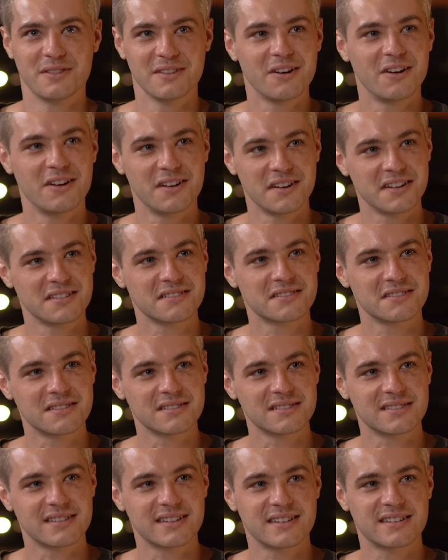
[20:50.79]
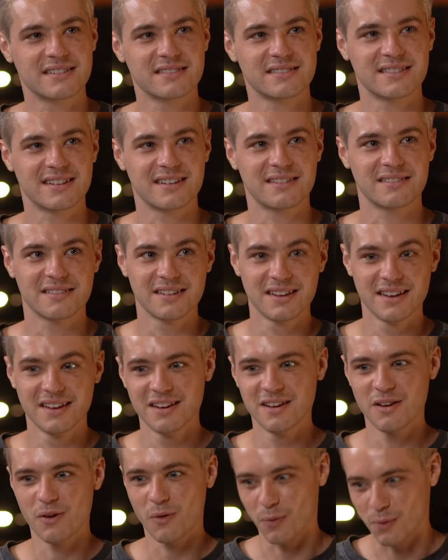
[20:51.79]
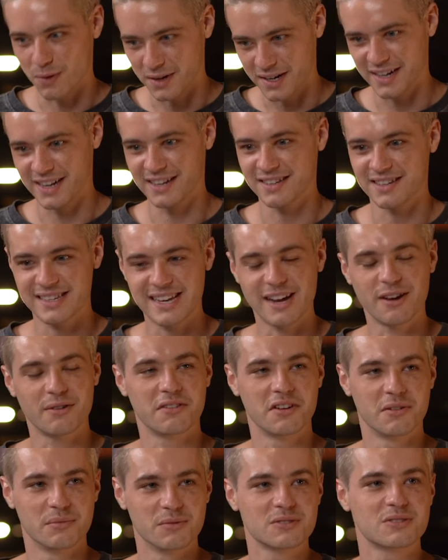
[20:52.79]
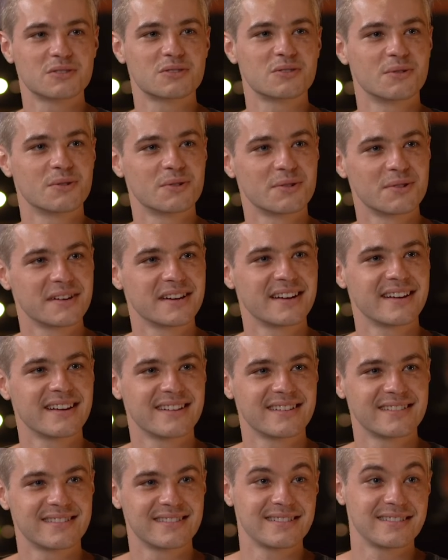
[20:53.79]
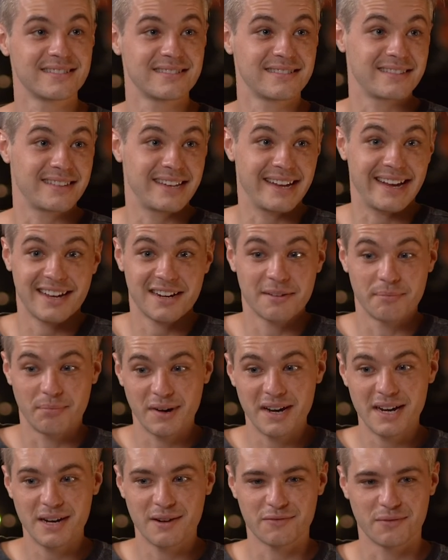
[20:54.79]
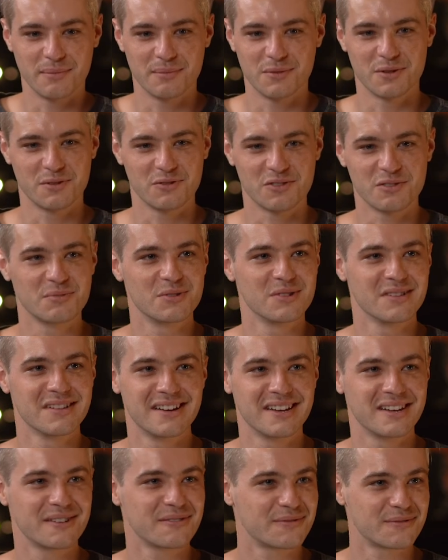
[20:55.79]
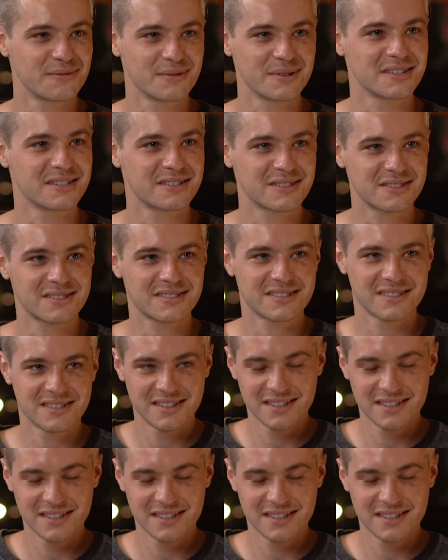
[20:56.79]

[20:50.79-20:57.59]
the audience is there, is that we're getting to tell them a story and they get a break from their normal life, which